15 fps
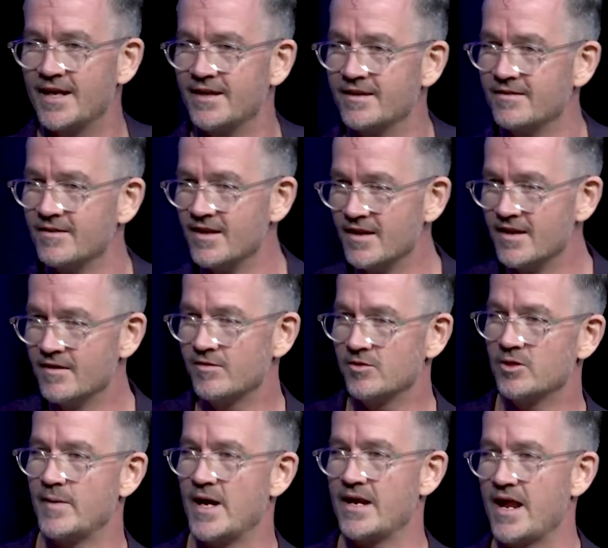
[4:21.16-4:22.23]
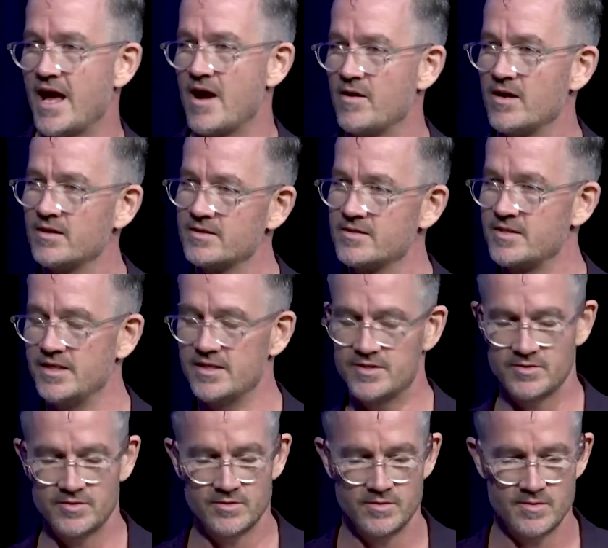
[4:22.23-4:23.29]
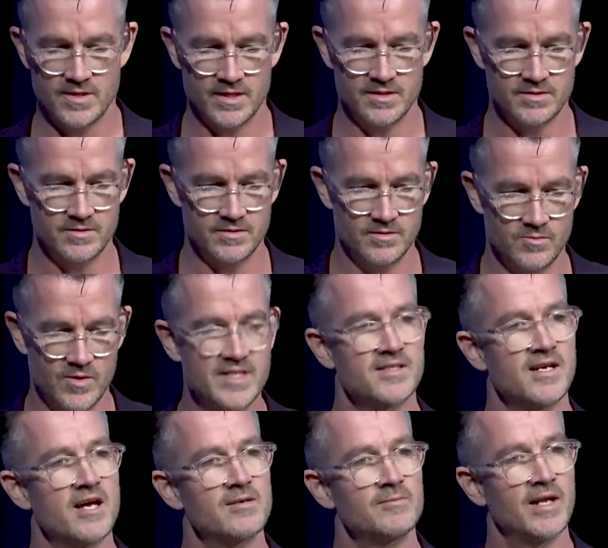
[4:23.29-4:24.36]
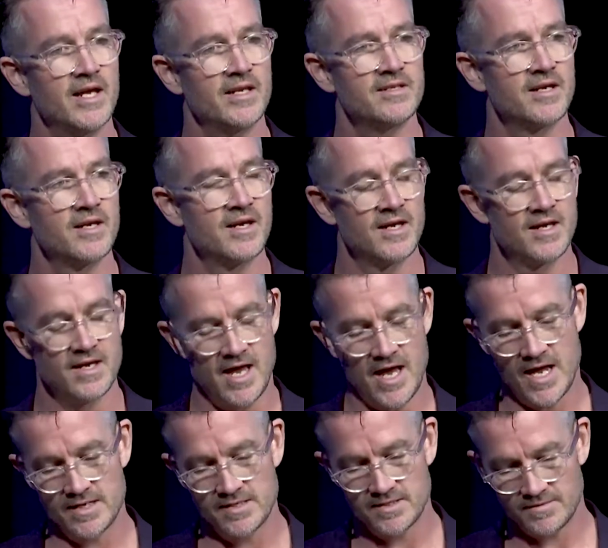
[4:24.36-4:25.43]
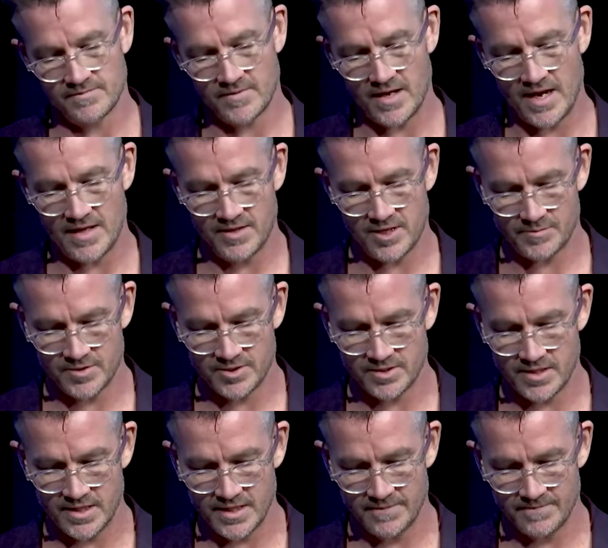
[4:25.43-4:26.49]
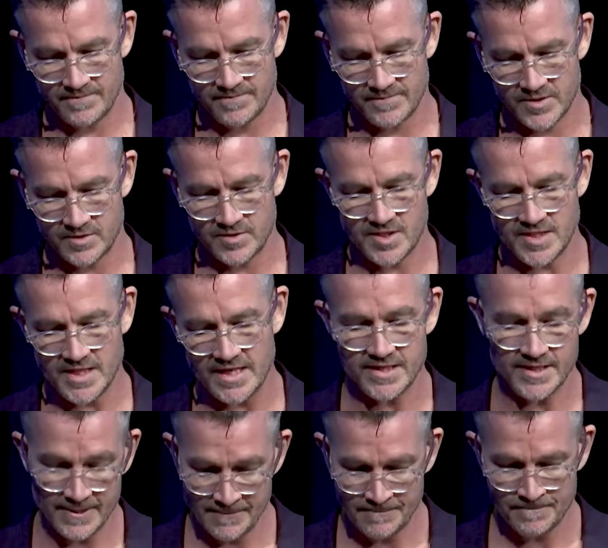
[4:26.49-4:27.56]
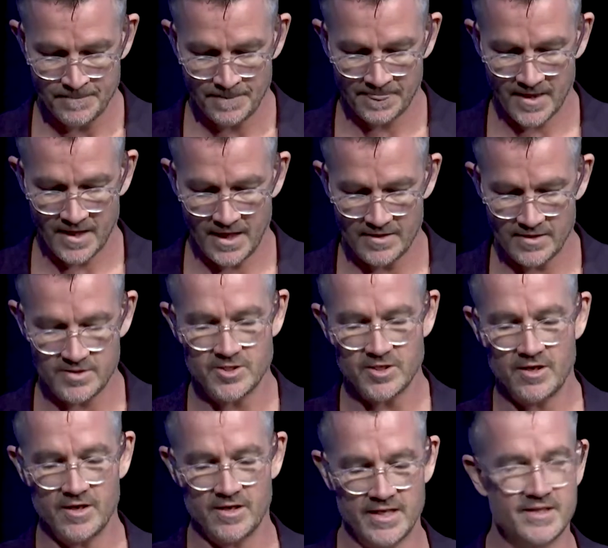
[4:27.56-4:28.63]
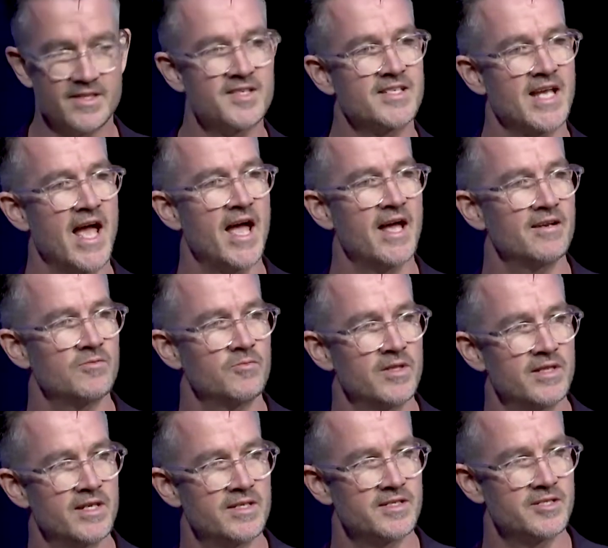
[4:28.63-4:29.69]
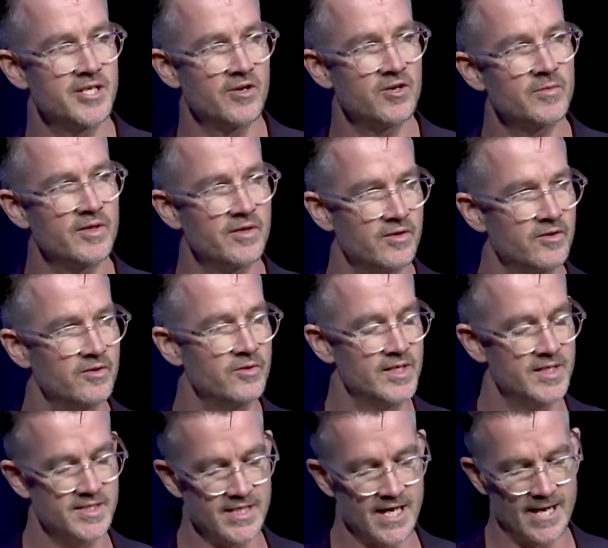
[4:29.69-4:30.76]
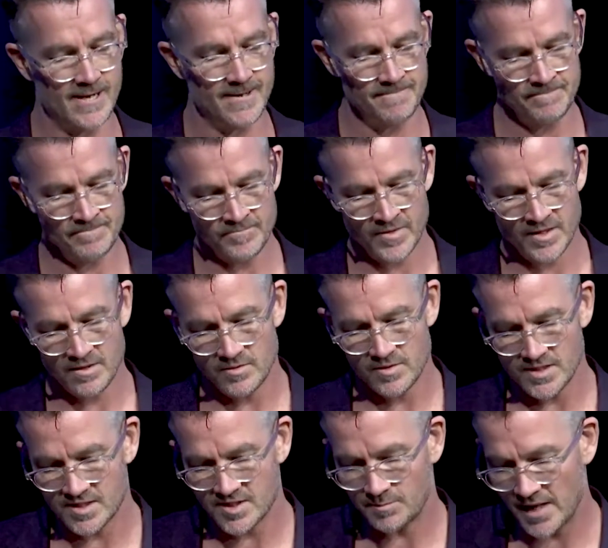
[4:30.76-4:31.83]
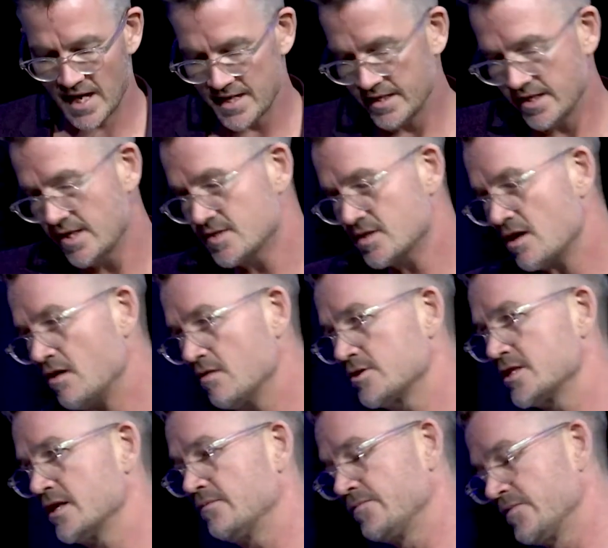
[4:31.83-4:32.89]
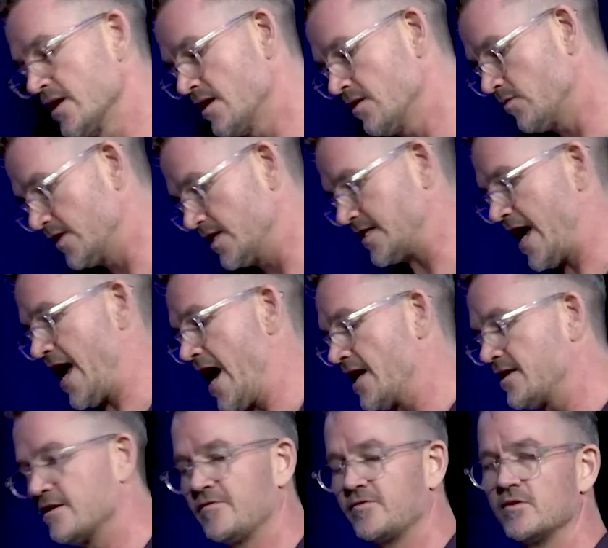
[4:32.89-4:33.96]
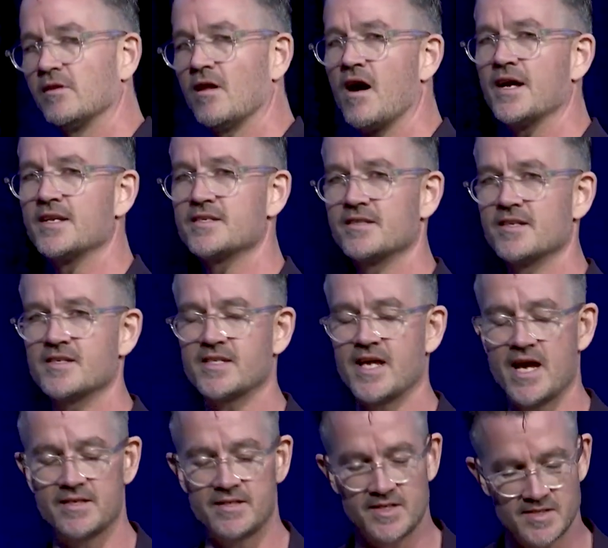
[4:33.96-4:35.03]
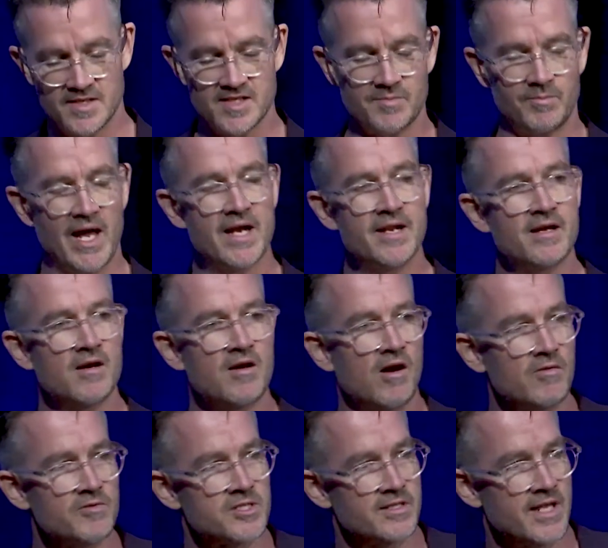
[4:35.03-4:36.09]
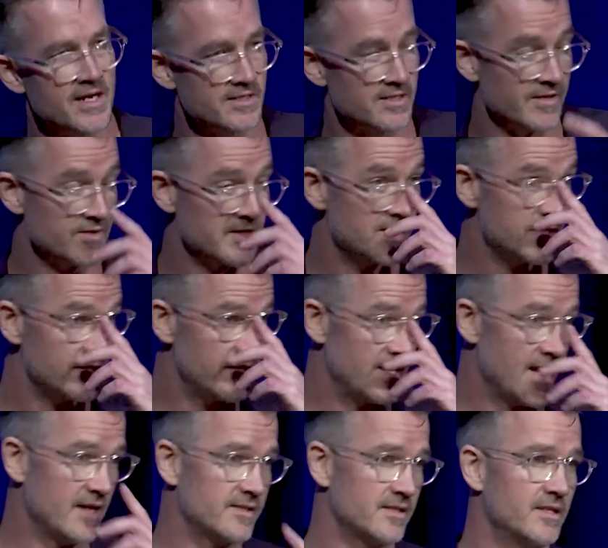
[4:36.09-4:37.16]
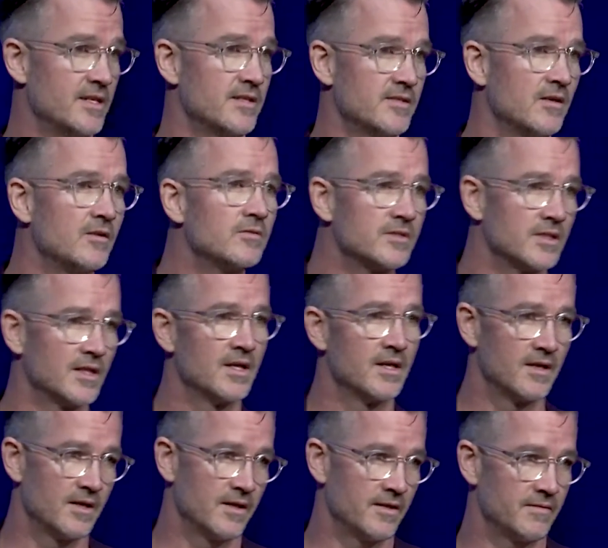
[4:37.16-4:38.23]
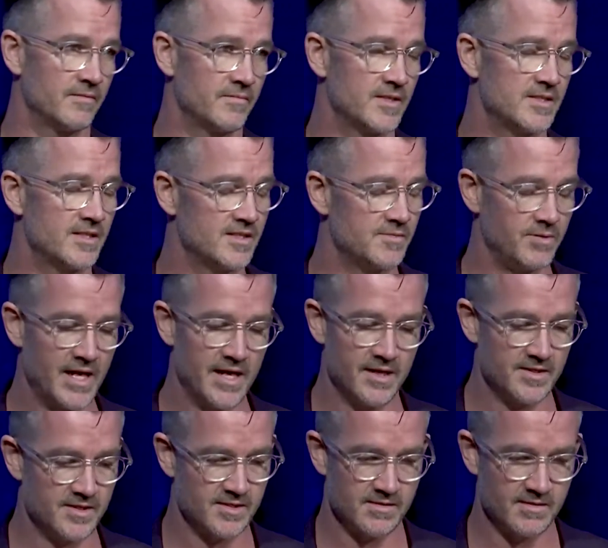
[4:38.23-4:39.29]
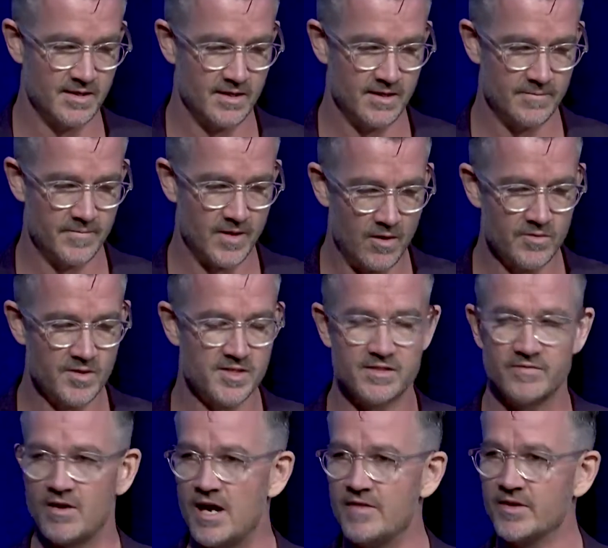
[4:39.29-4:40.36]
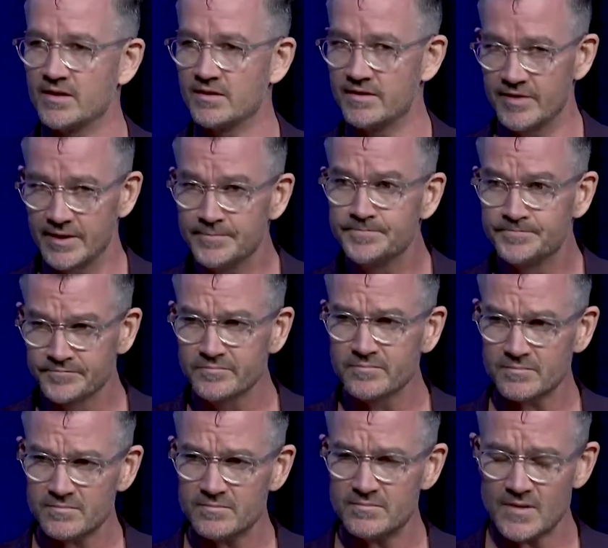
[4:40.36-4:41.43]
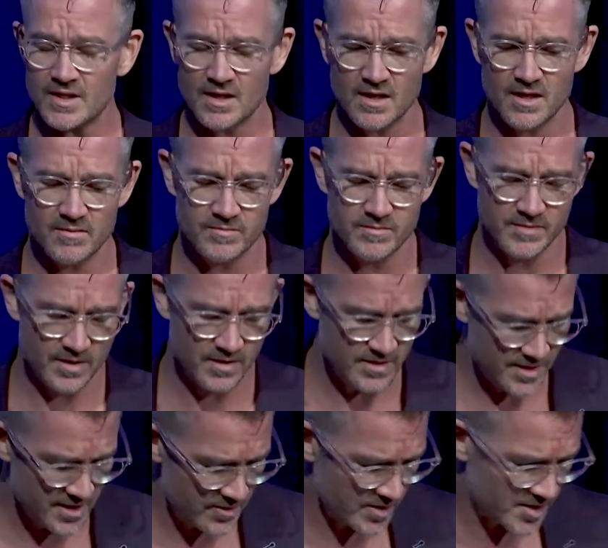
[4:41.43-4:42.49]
and flew about an hour into West Arnhem Land. And I had the opportunity to sit in the dirt, in the sand, with this gentleman who is explaining his culture with his hand and a few lines in the sand. And he's explaining a culture that is over 60,000 years old. It's this planet's oldest surviving, living, continuous